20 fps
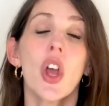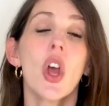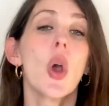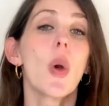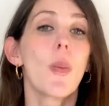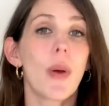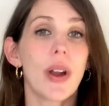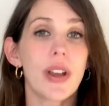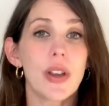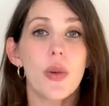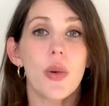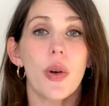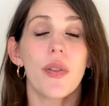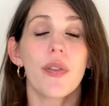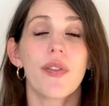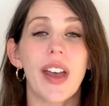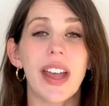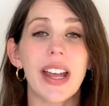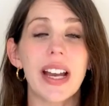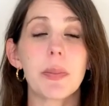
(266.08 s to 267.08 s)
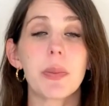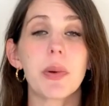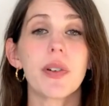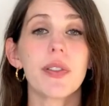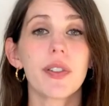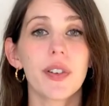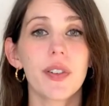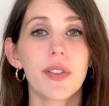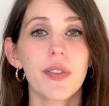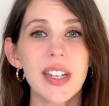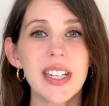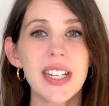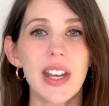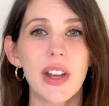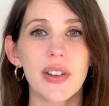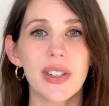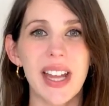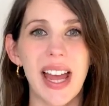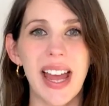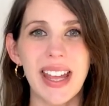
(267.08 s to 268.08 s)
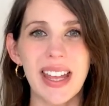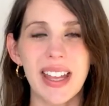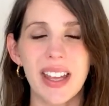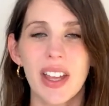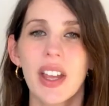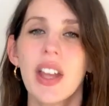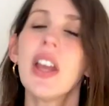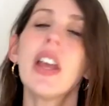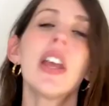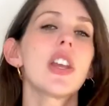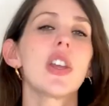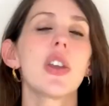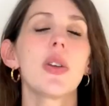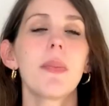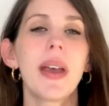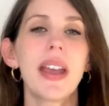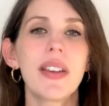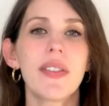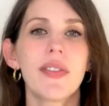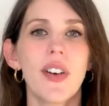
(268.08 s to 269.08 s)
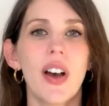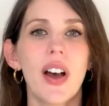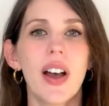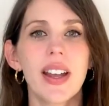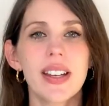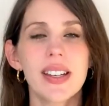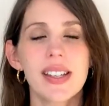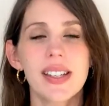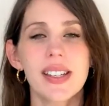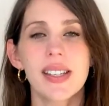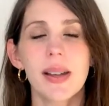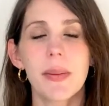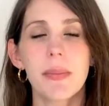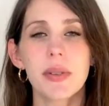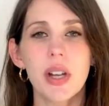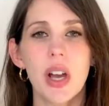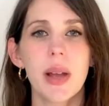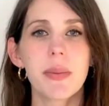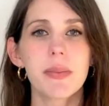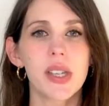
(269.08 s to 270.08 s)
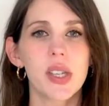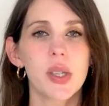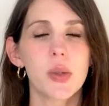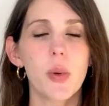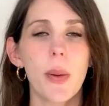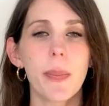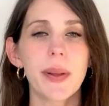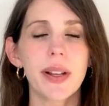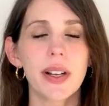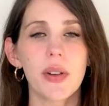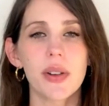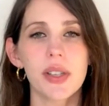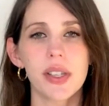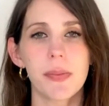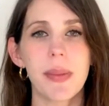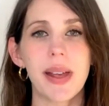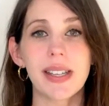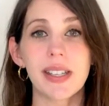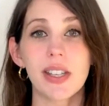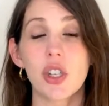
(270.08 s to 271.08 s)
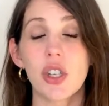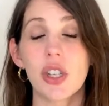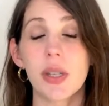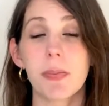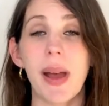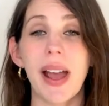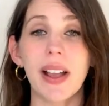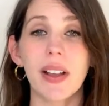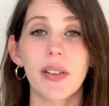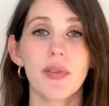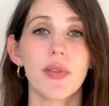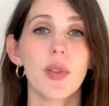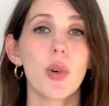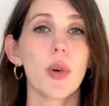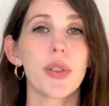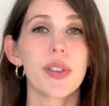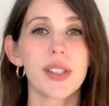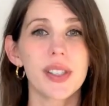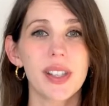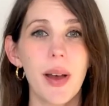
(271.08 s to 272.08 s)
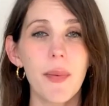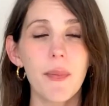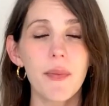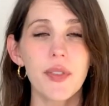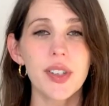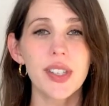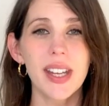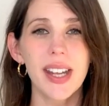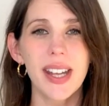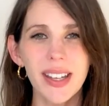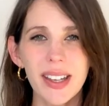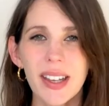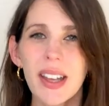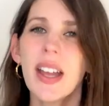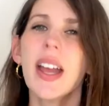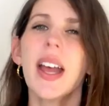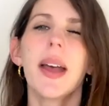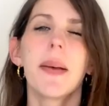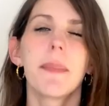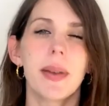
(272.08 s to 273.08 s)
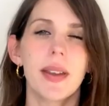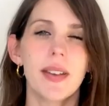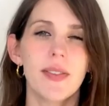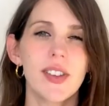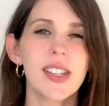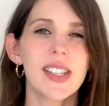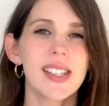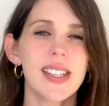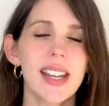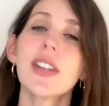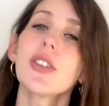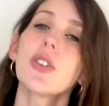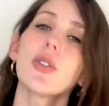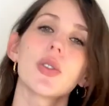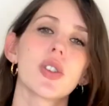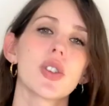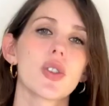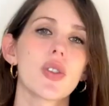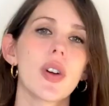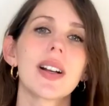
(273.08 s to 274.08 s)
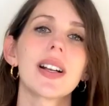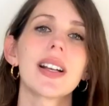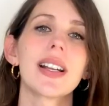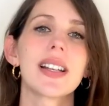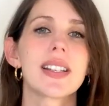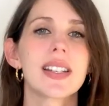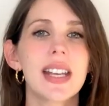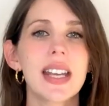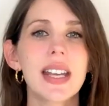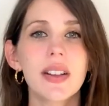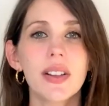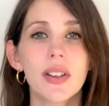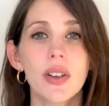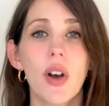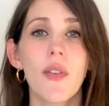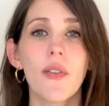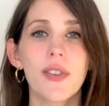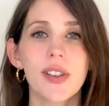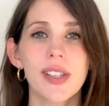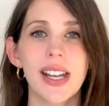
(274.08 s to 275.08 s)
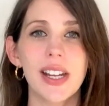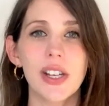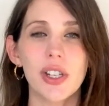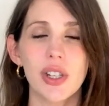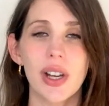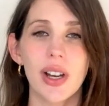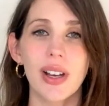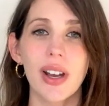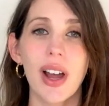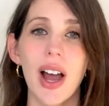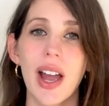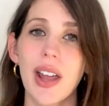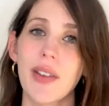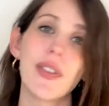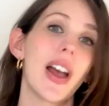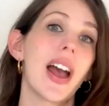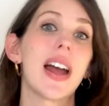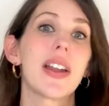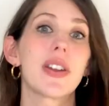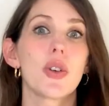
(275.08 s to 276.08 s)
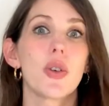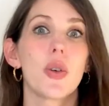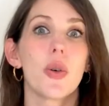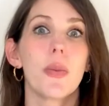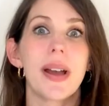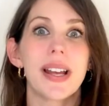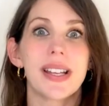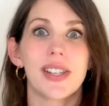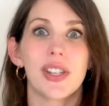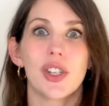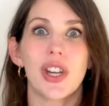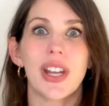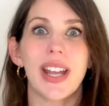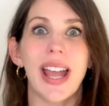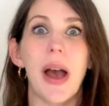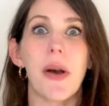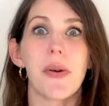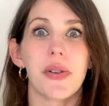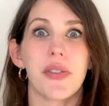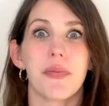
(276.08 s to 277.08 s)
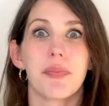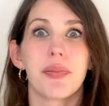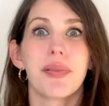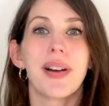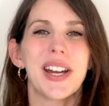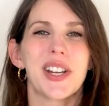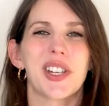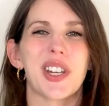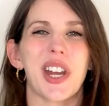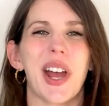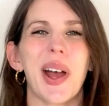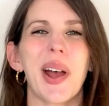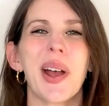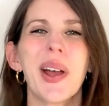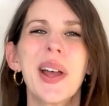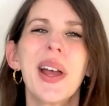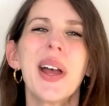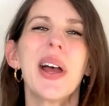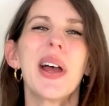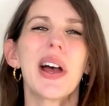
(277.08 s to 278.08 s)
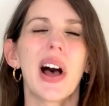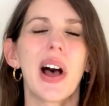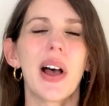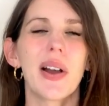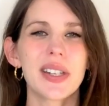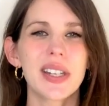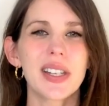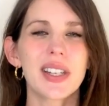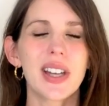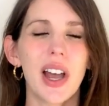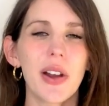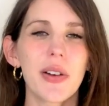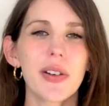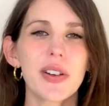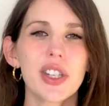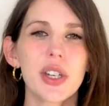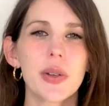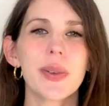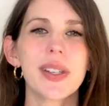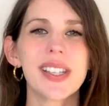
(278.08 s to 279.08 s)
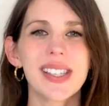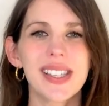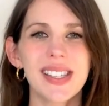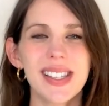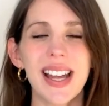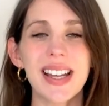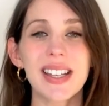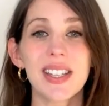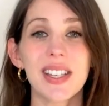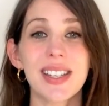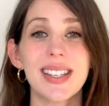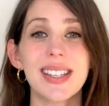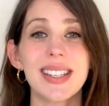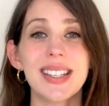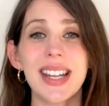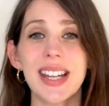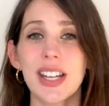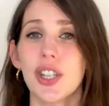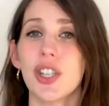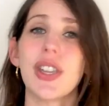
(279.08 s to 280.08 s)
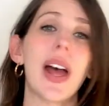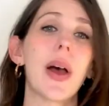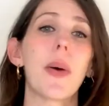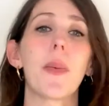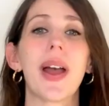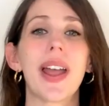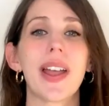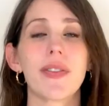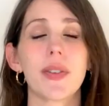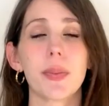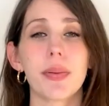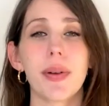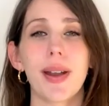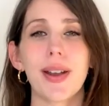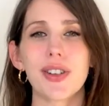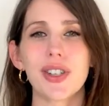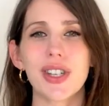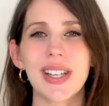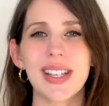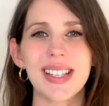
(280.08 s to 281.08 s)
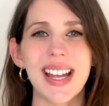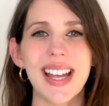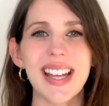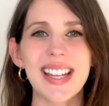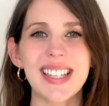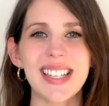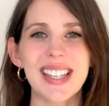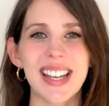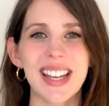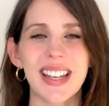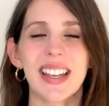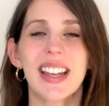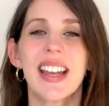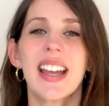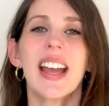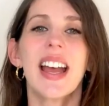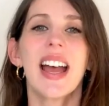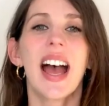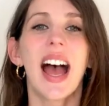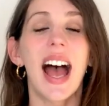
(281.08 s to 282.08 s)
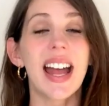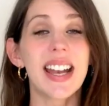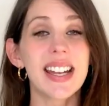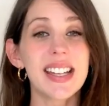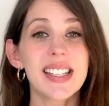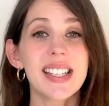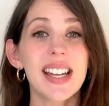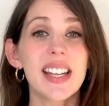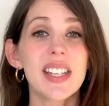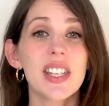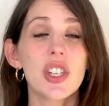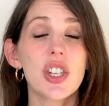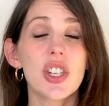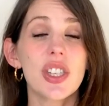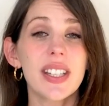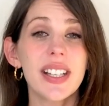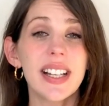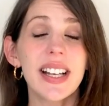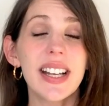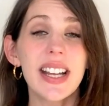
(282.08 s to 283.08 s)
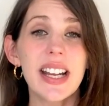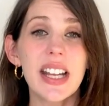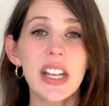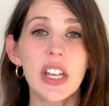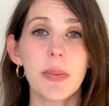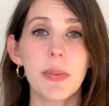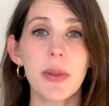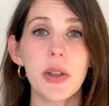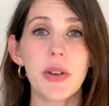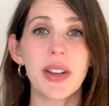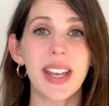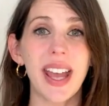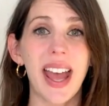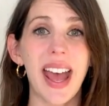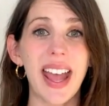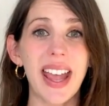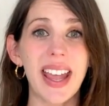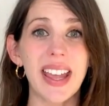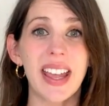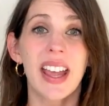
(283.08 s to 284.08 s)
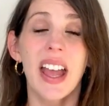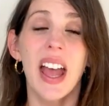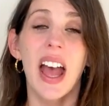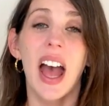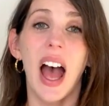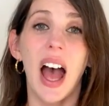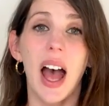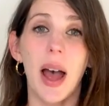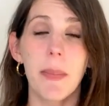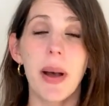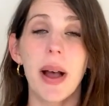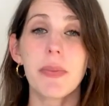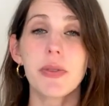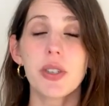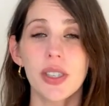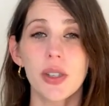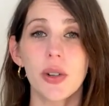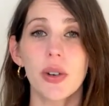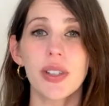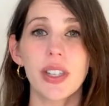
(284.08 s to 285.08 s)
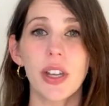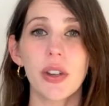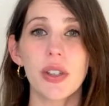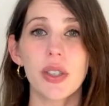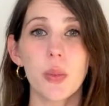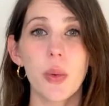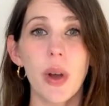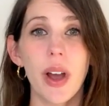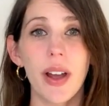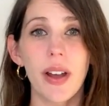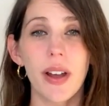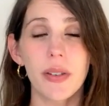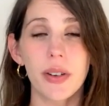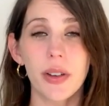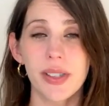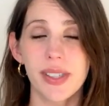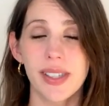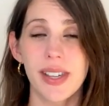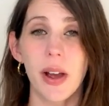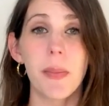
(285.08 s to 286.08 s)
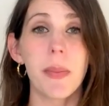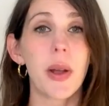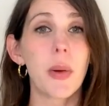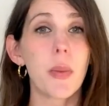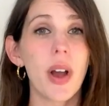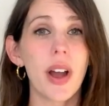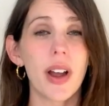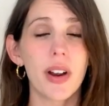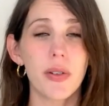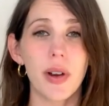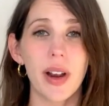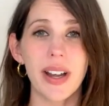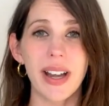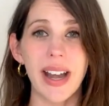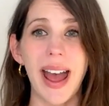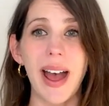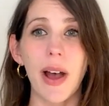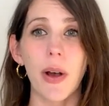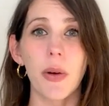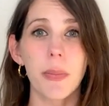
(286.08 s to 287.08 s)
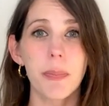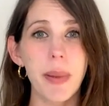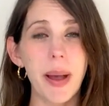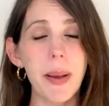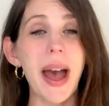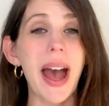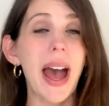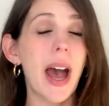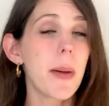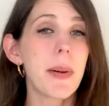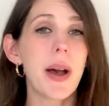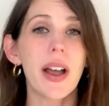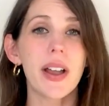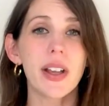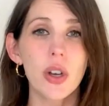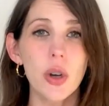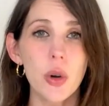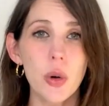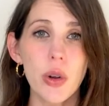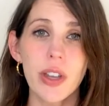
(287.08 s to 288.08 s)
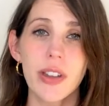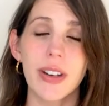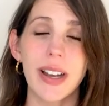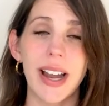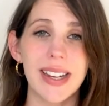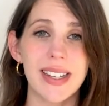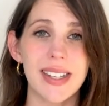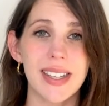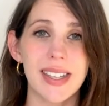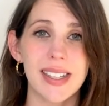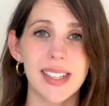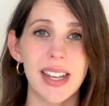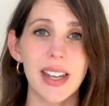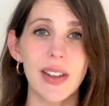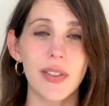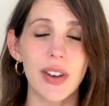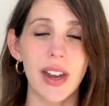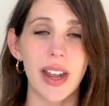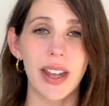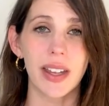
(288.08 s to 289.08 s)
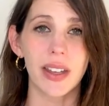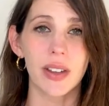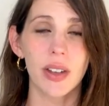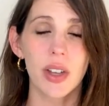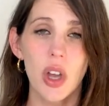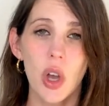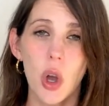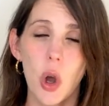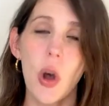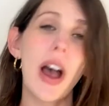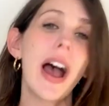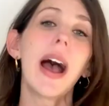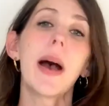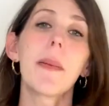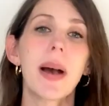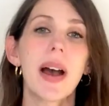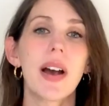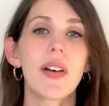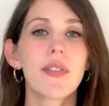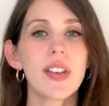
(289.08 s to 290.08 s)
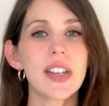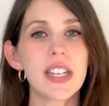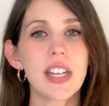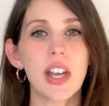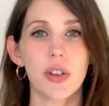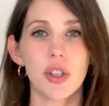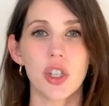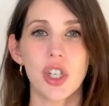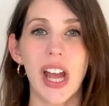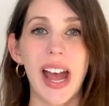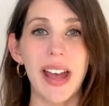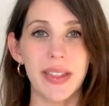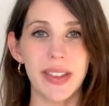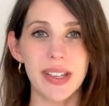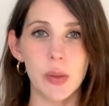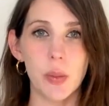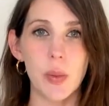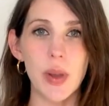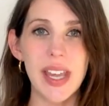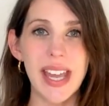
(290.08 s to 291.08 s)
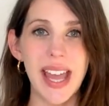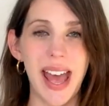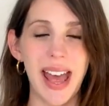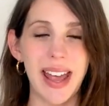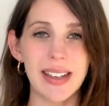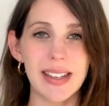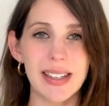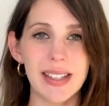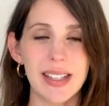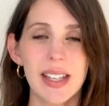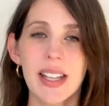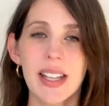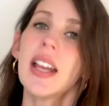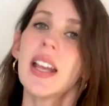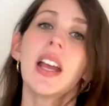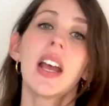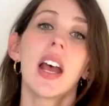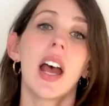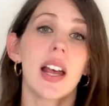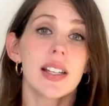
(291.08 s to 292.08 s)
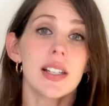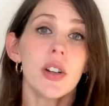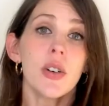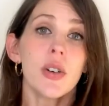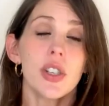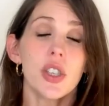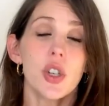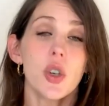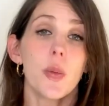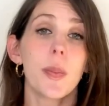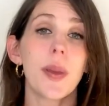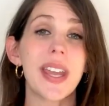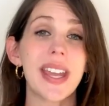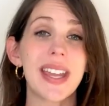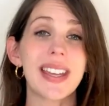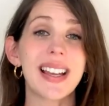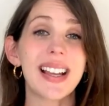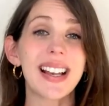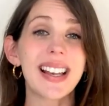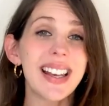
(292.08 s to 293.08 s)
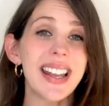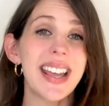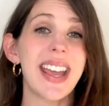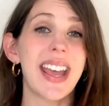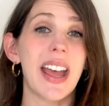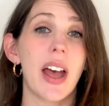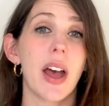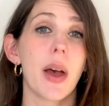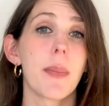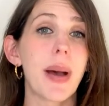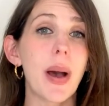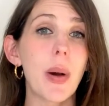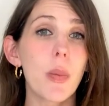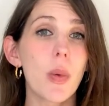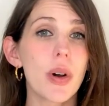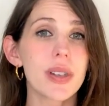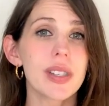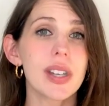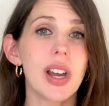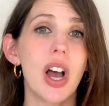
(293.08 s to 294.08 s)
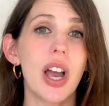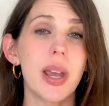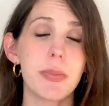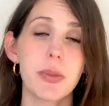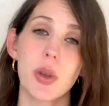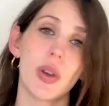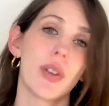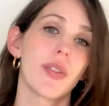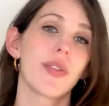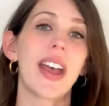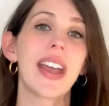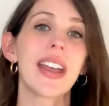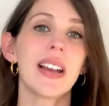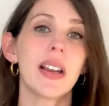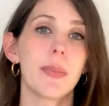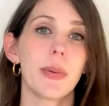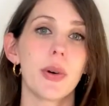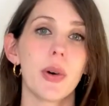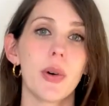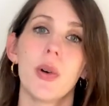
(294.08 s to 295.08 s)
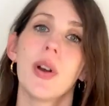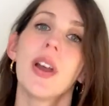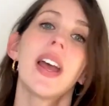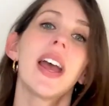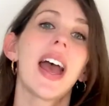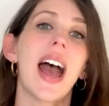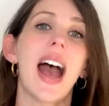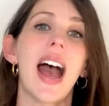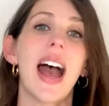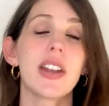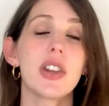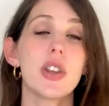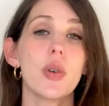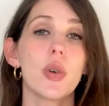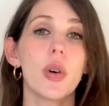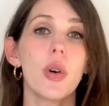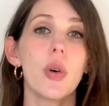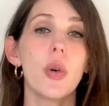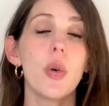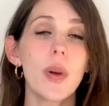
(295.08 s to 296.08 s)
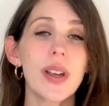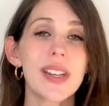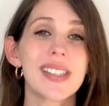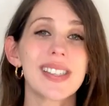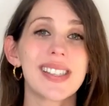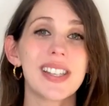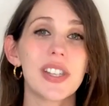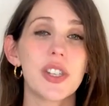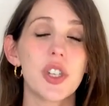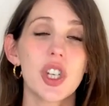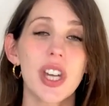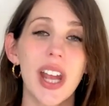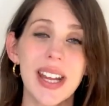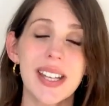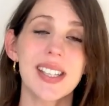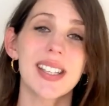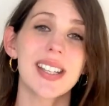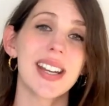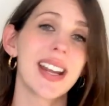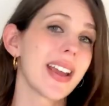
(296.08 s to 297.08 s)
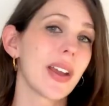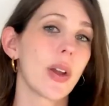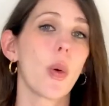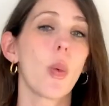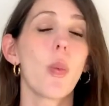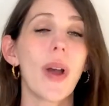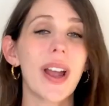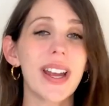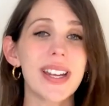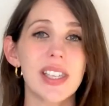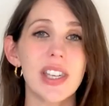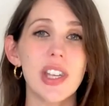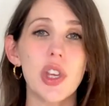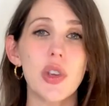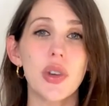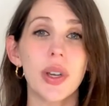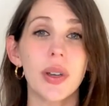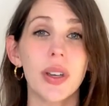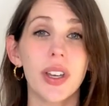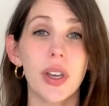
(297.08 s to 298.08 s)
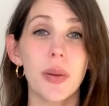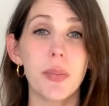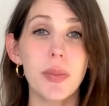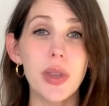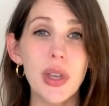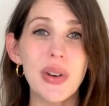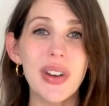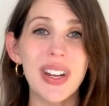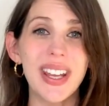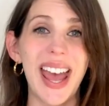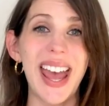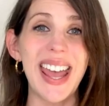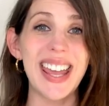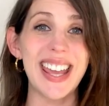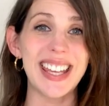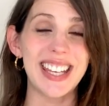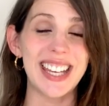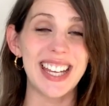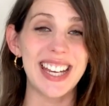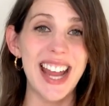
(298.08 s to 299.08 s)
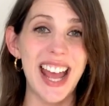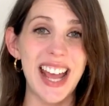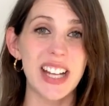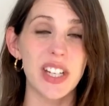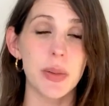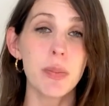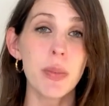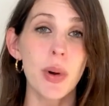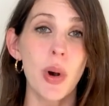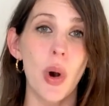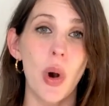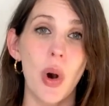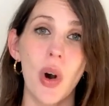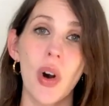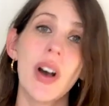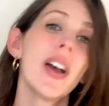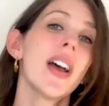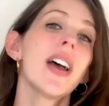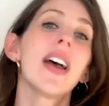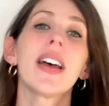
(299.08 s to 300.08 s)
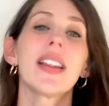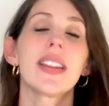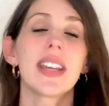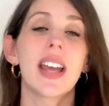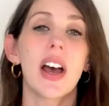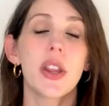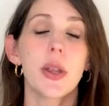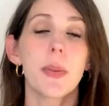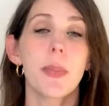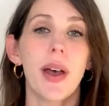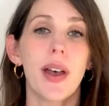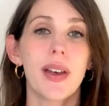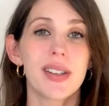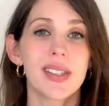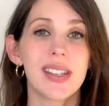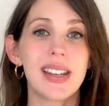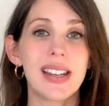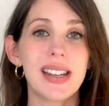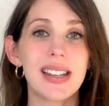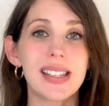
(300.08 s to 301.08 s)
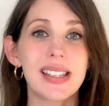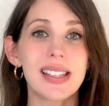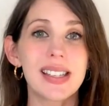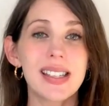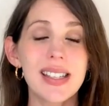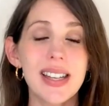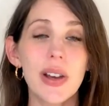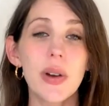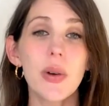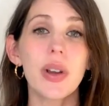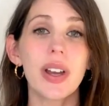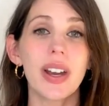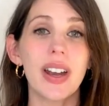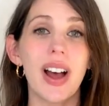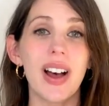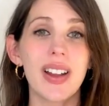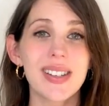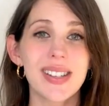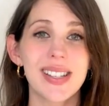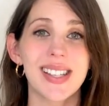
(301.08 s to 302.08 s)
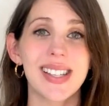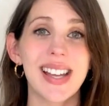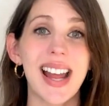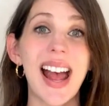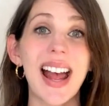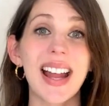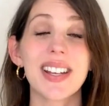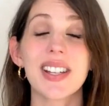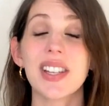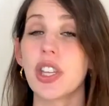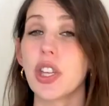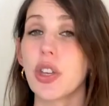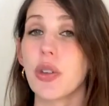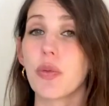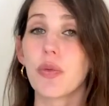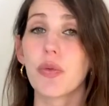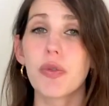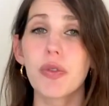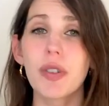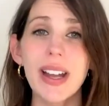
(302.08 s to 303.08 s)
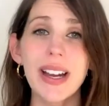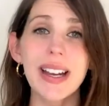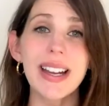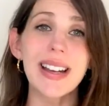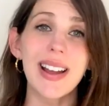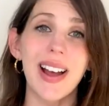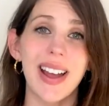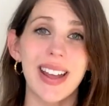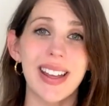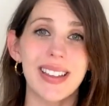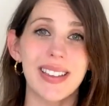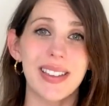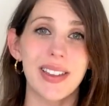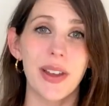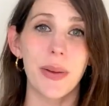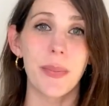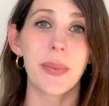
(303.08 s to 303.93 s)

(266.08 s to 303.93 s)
when you're available for a video date? You may find sometimes that swapping lots of messages back and forth is comforting, but if instead you're struggling to keep the conversation alive and you're messaging out of pressure, I'd encourage you instead to ditch that way of approaching dating and instead to just clearly communicate, I've just got to go to work, start my work right now, but how about I call you later this evening? Or how about a video chat this weekend? As long as you're being clear about what time you're available and you're always suggesting ways that you can communicate and connect more, the other person is still going to understand that you really like them